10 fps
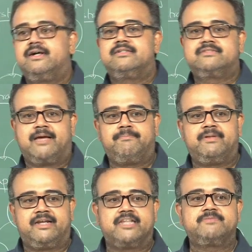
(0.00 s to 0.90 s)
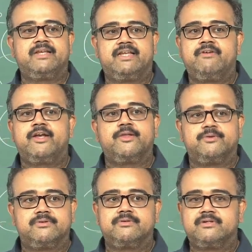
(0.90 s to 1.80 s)
sample that has been given to
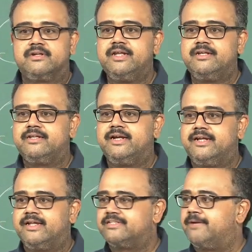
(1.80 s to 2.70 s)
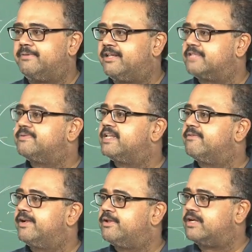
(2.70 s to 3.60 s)
you, right, entire sample that has been
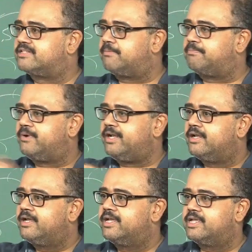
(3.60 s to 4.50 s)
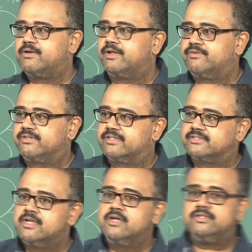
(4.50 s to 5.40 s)
given to you, at some point you are using
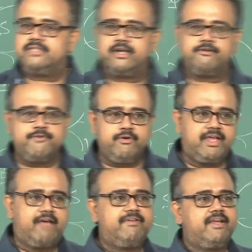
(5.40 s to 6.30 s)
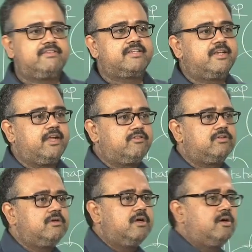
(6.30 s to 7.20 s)
this. So there are a few caveats that you have
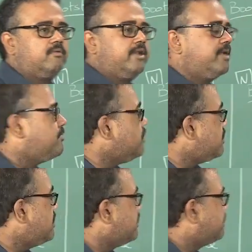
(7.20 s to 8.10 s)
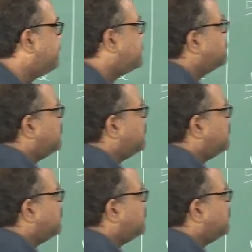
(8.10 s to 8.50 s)
to worry about. The first